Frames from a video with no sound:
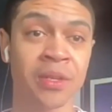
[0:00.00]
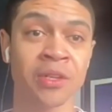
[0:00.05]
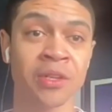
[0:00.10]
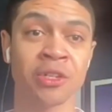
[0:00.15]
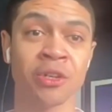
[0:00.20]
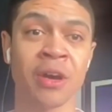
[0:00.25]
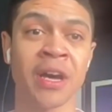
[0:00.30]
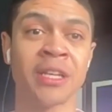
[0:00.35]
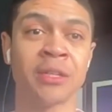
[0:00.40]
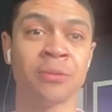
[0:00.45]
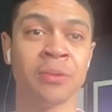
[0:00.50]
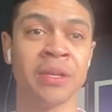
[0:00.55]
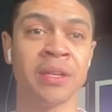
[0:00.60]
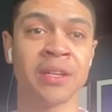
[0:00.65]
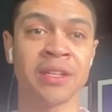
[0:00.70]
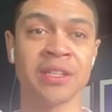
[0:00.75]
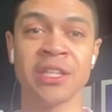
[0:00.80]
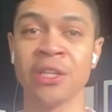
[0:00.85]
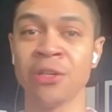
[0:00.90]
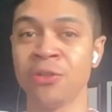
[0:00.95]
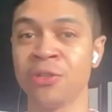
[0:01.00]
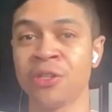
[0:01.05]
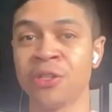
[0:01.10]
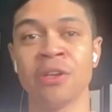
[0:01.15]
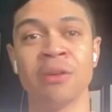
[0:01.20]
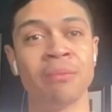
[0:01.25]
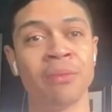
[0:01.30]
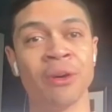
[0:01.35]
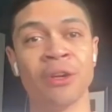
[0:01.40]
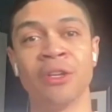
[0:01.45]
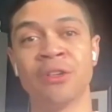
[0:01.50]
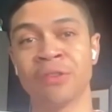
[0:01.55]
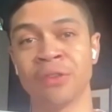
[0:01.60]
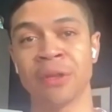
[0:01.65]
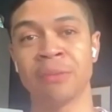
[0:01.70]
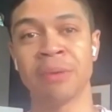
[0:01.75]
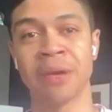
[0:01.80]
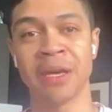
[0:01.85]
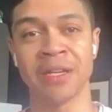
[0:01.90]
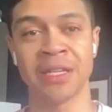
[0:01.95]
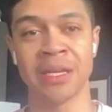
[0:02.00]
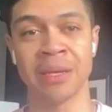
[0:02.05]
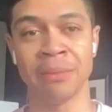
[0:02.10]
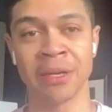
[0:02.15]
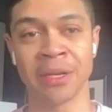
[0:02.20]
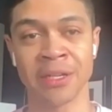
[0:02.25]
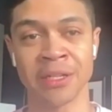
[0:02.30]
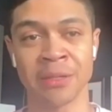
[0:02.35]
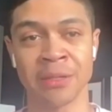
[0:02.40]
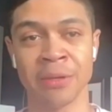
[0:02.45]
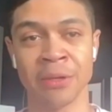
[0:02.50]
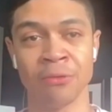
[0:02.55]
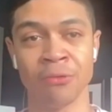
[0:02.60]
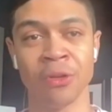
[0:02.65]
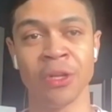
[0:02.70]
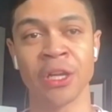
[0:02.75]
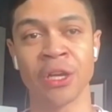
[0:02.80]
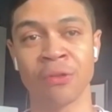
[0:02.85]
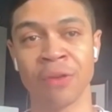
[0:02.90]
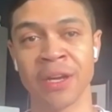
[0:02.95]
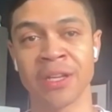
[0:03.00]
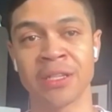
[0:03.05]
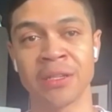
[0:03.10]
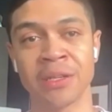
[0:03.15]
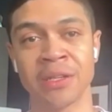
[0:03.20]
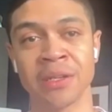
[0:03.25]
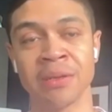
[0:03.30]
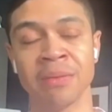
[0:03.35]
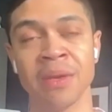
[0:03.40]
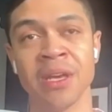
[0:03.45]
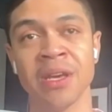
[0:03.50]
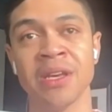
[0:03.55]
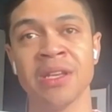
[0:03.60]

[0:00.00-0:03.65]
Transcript: So as we continue to emerge from the pandemic, it's been really great to